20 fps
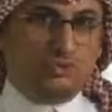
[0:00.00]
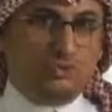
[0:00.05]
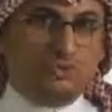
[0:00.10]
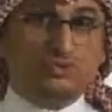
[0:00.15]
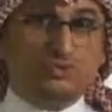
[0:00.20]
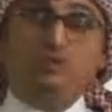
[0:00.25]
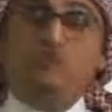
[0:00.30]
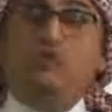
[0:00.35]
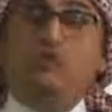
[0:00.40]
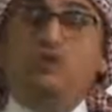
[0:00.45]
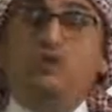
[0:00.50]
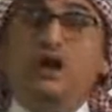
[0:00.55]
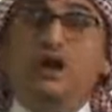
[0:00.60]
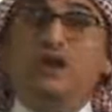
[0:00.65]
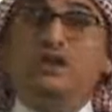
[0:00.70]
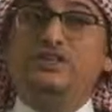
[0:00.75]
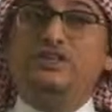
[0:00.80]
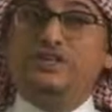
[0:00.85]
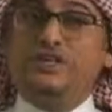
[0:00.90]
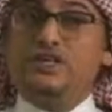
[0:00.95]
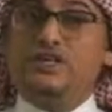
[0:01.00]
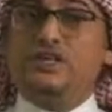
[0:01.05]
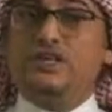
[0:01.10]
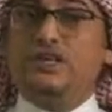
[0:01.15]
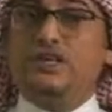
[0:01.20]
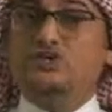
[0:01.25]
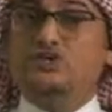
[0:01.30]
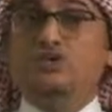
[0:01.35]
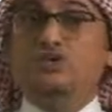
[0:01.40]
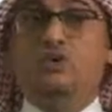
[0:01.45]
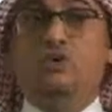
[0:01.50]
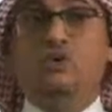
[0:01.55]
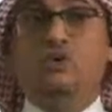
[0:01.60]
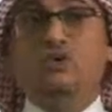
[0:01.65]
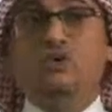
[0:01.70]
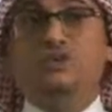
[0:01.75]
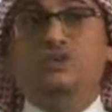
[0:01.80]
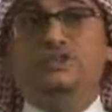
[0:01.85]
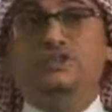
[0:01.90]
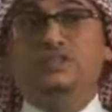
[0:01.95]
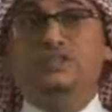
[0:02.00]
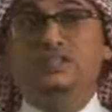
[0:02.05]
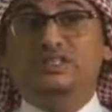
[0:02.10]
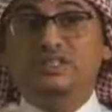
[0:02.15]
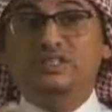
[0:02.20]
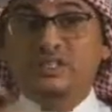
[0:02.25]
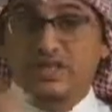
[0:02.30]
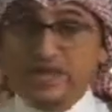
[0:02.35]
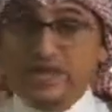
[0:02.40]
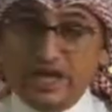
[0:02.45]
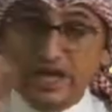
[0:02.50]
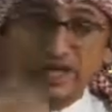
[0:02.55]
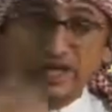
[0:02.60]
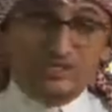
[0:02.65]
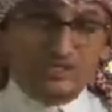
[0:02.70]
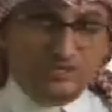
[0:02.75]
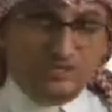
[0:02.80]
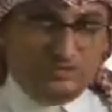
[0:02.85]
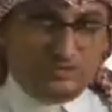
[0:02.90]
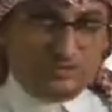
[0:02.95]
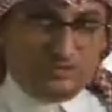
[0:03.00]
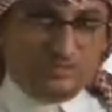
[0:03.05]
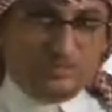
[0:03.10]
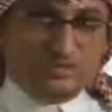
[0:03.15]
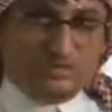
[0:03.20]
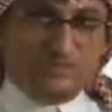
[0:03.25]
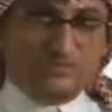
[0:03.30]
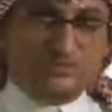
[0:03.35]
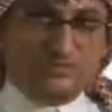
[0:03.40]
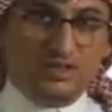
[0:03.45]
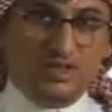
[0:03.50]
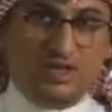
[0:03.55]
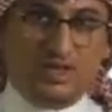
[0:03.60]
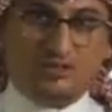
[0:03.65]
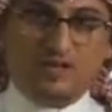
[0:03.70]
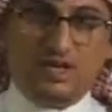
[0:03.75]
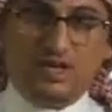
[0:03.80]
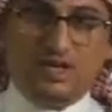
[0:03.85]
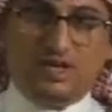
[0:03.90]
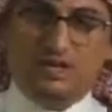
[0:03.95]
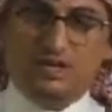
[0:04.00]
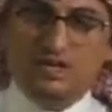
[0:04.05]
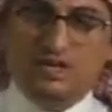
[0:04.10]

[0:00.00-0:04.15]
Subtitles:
so you are teens or teenagers, okay.